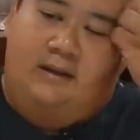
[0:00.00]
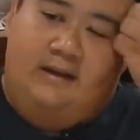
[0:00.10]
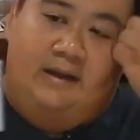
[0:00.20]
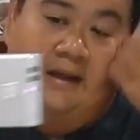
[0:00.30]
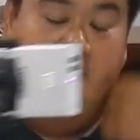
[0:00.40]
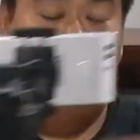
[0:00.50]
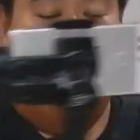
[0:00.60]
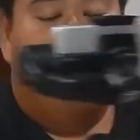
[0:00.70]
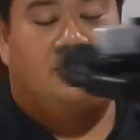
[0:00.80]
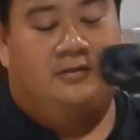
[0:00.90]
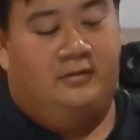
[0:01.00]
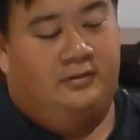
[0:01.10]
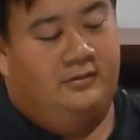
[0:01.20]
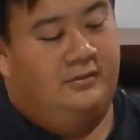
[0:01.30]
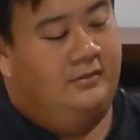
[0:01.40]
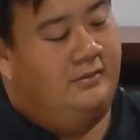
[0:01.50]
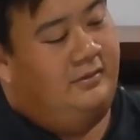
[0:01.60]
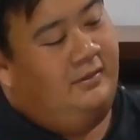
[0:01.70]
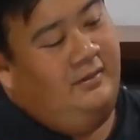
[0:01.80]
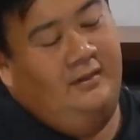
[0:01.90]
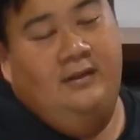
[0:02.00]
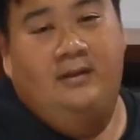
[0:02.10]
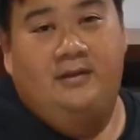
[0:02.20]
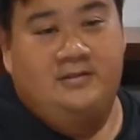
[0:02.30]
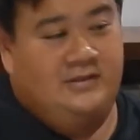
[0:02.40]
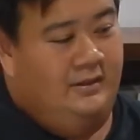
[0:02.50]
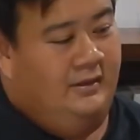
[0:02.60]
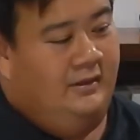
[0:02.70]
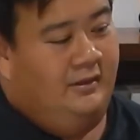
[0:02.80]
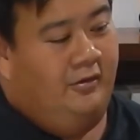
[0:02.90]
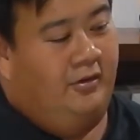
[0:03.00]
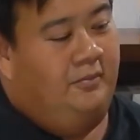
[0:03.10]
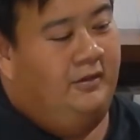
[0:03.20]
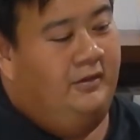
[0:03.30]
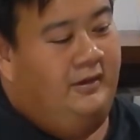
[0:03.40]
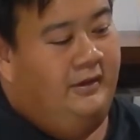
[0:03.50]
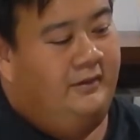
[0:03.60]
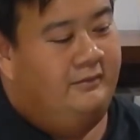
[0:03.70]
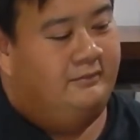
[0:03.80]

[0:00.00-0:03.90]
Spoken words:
And I can also use the record button here.